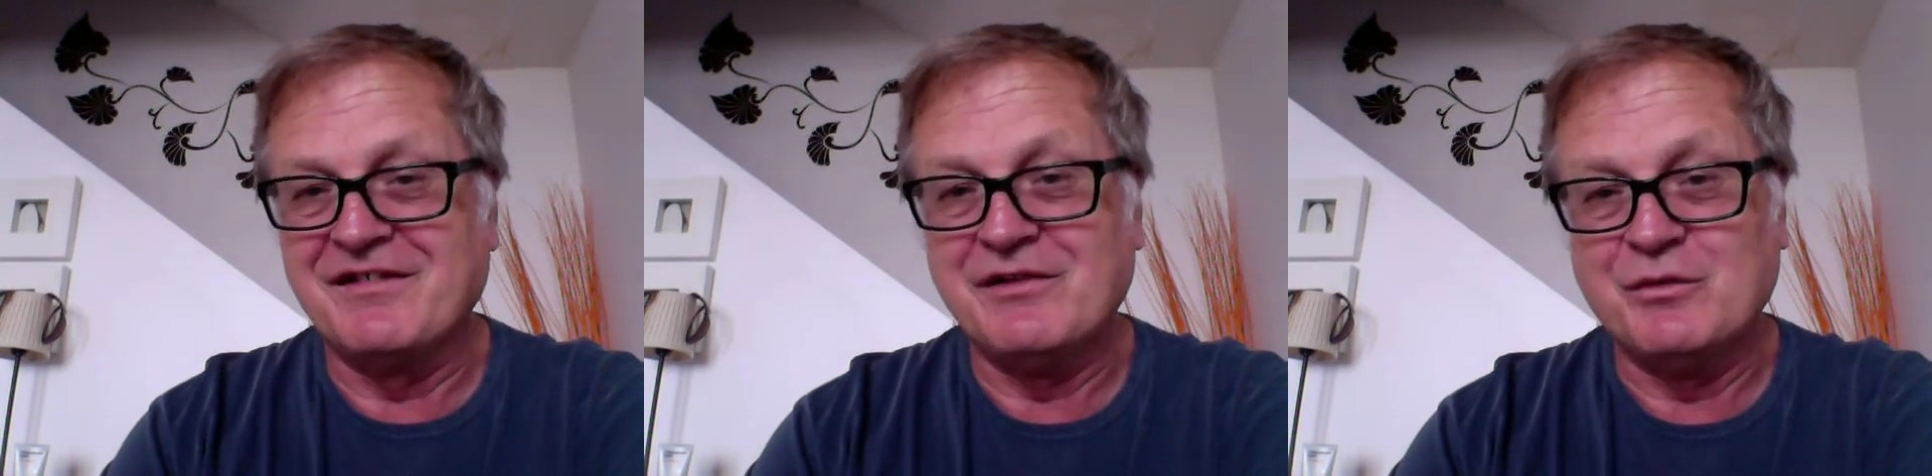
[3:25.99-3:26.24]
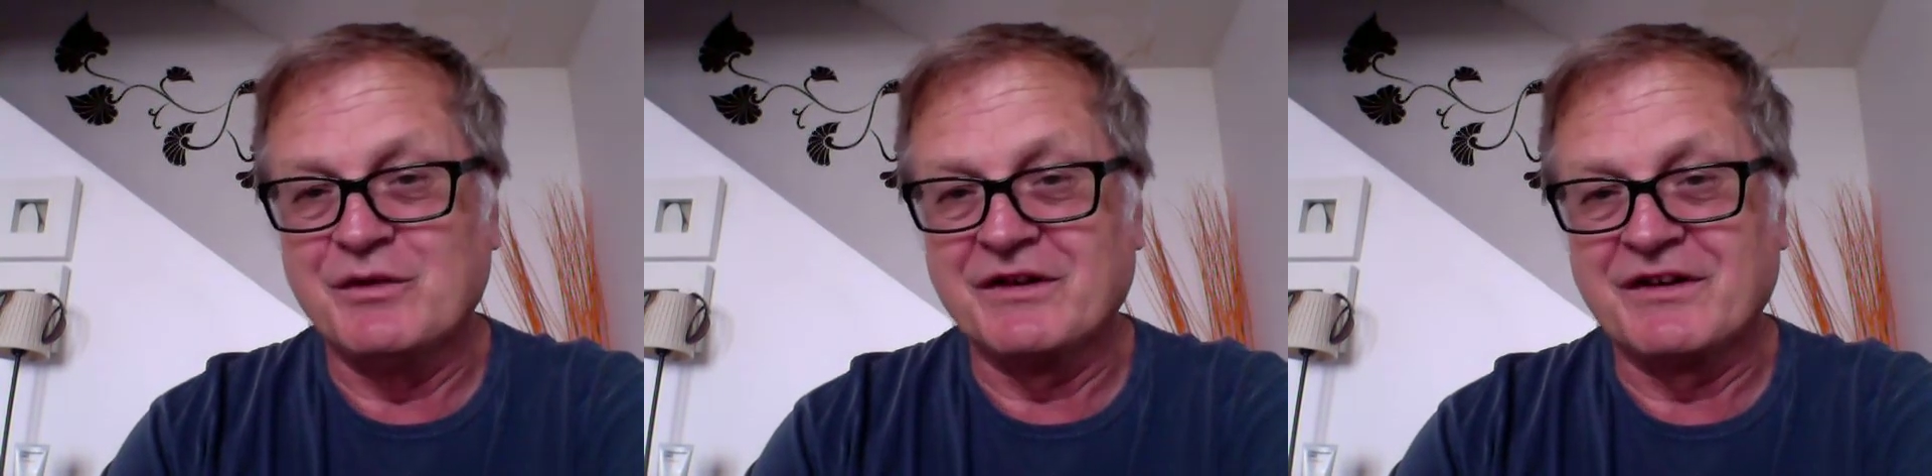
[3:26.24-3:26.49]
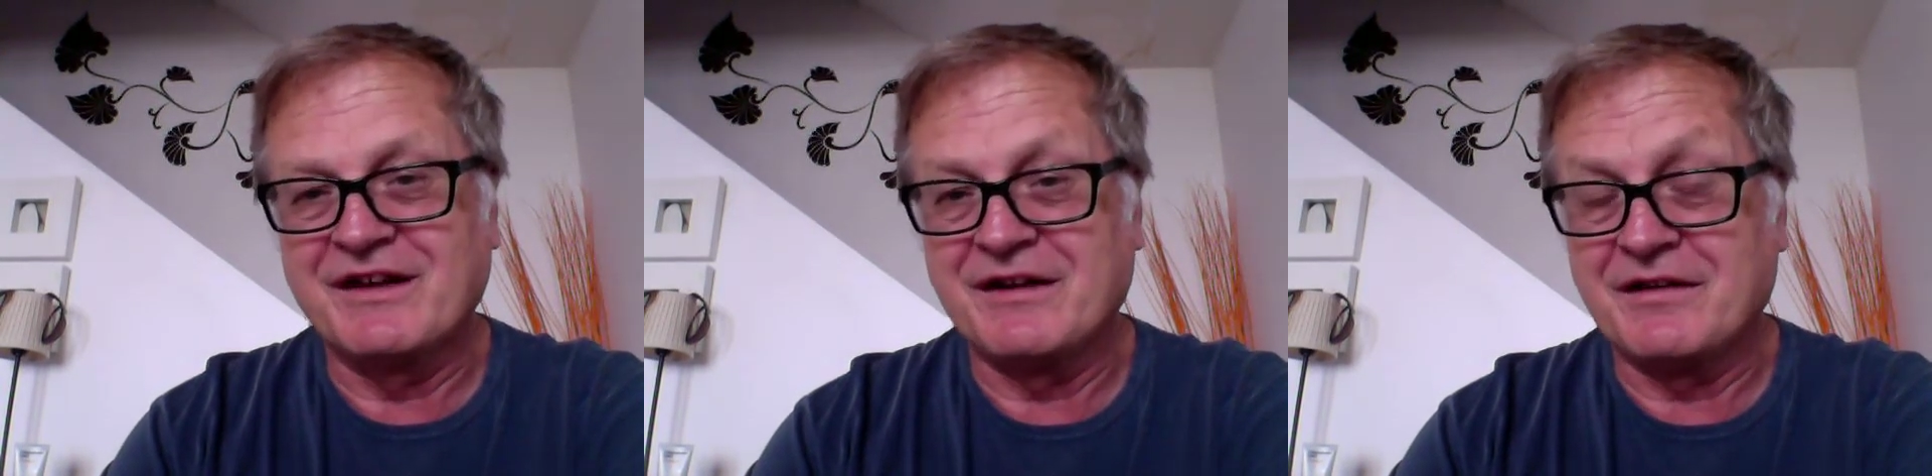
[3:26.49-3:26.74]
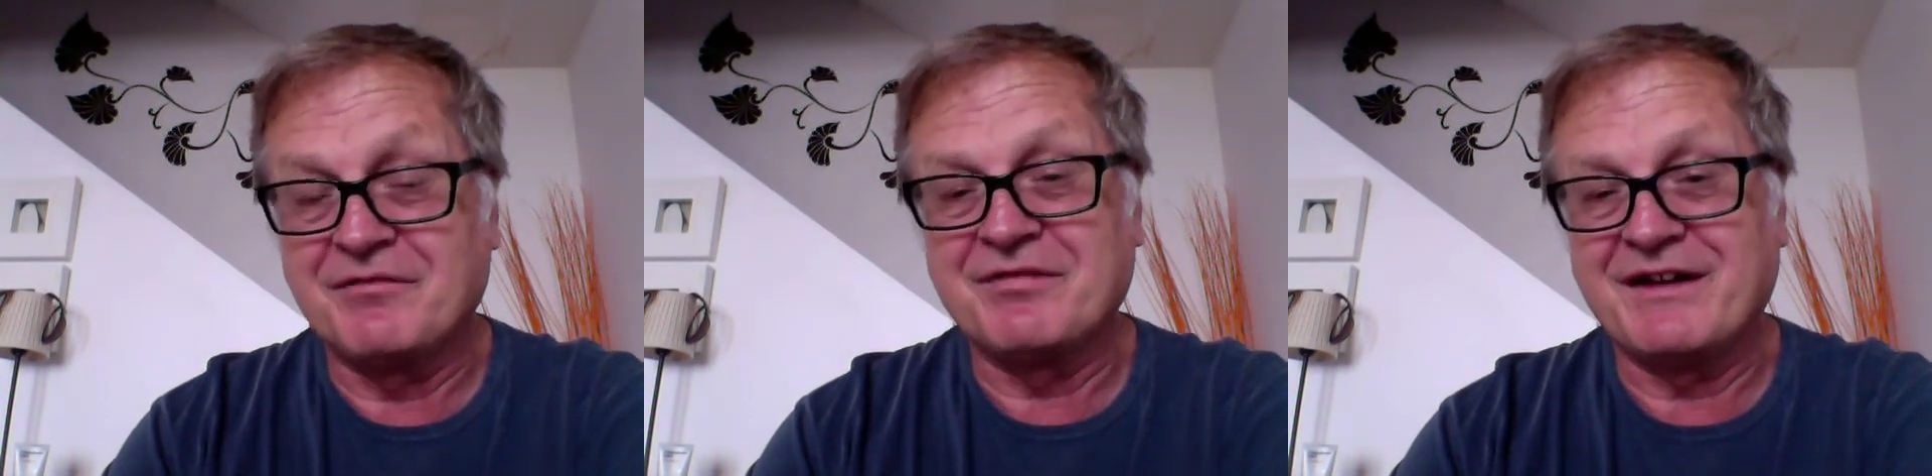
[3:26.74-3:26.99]
you will get
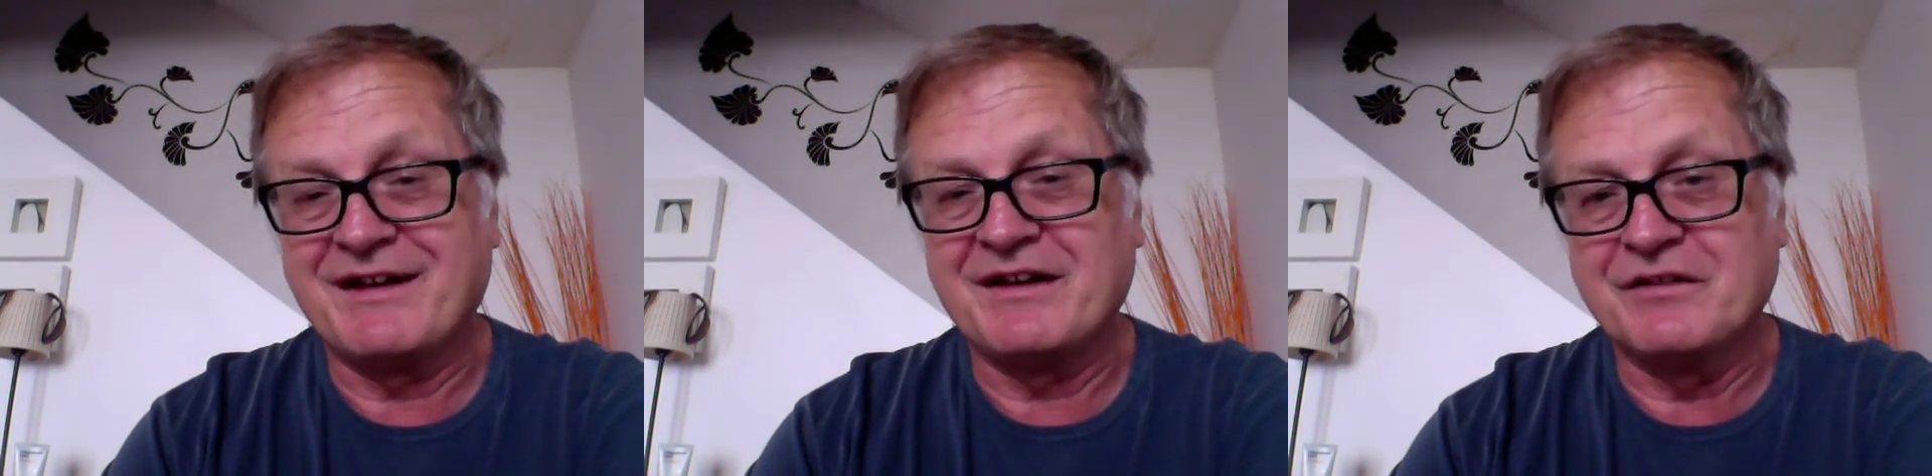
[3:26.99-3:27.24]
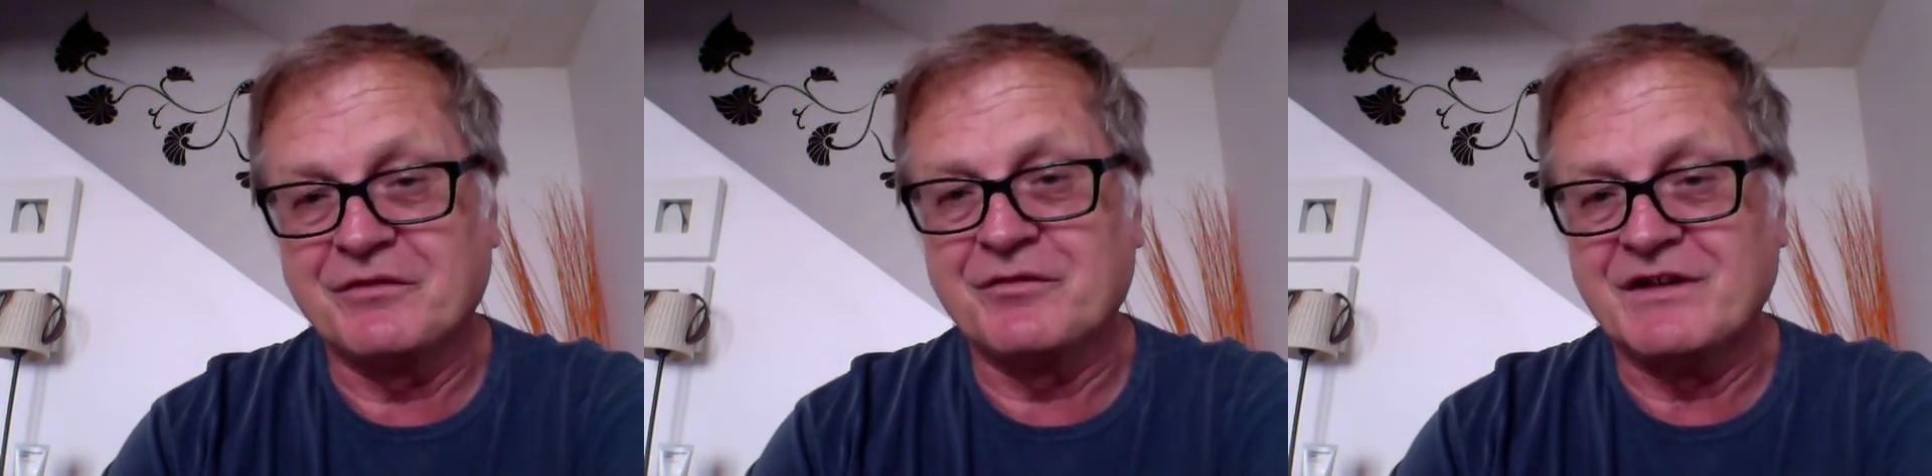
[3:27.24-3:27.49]
a flat-out